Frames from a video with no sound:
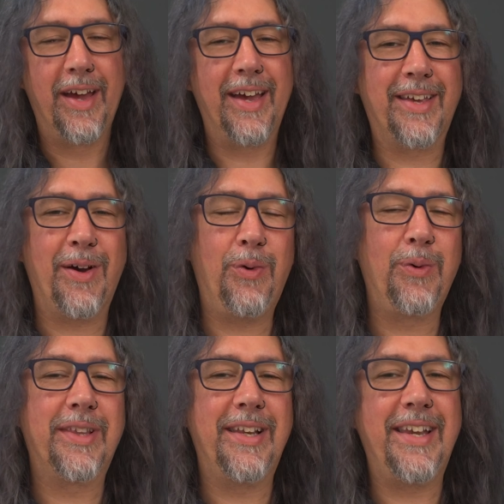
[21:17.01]
and get all
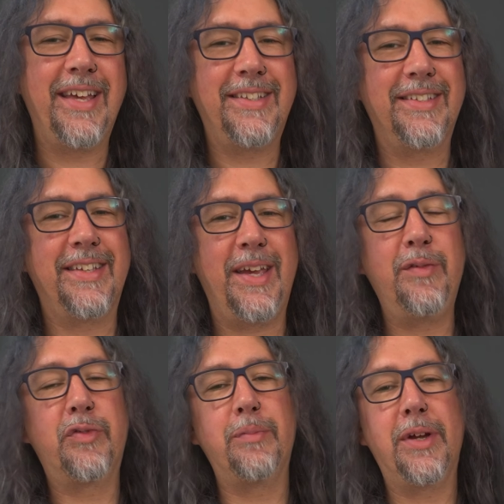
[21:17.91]
of the latest
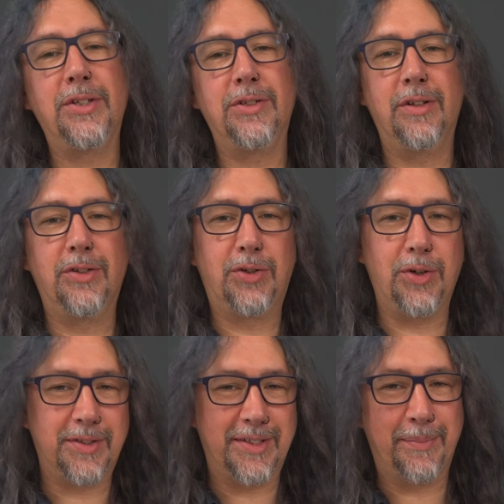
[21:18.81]
information and
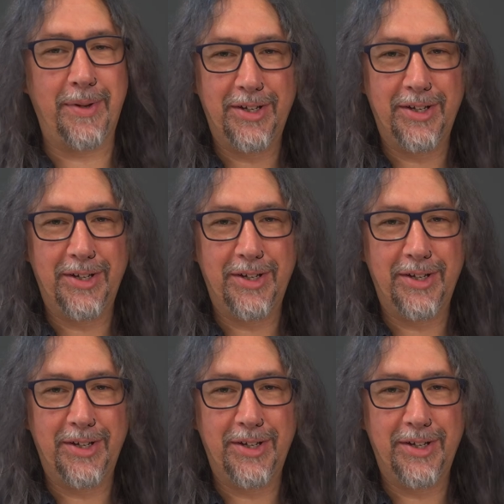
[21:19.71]
gossip